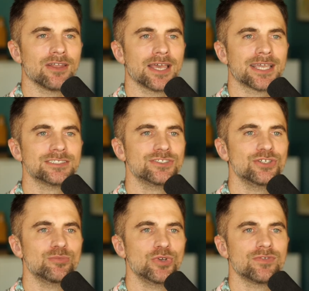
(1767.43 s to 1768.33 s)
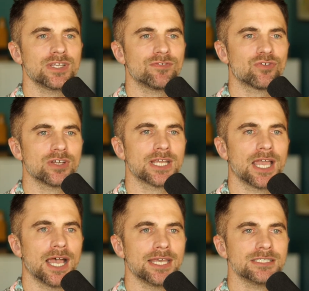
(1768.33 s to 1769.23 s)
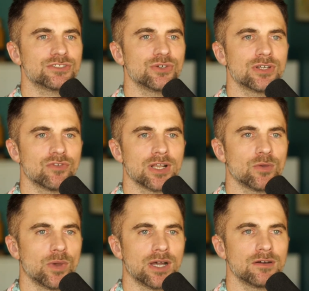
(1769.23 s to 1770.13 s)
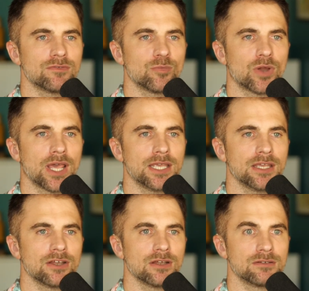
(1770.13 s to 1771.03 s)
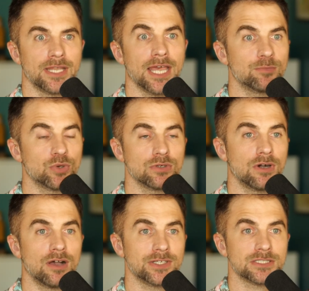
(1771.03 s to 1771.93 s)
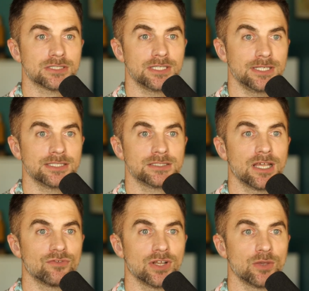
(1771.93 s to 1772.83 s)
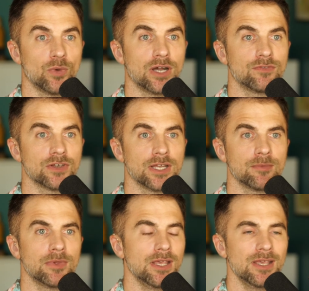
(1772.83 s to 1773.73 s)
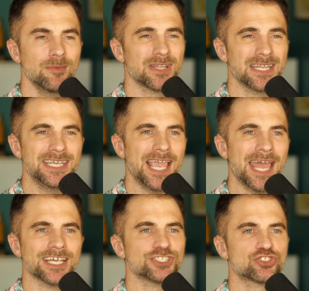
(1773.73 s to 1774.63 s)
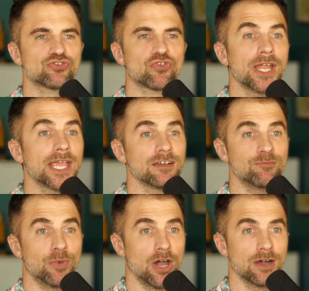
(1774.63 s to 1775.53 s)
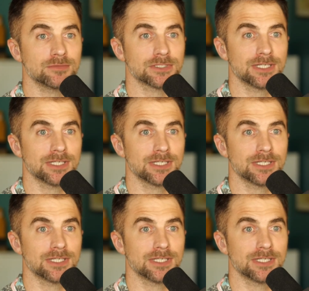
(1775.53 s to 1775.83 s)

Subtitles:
like, his new movie, Free Guy, is doing really well from what I hear. Deadpool, obviously, has done really well for him. But he had a string of bombs.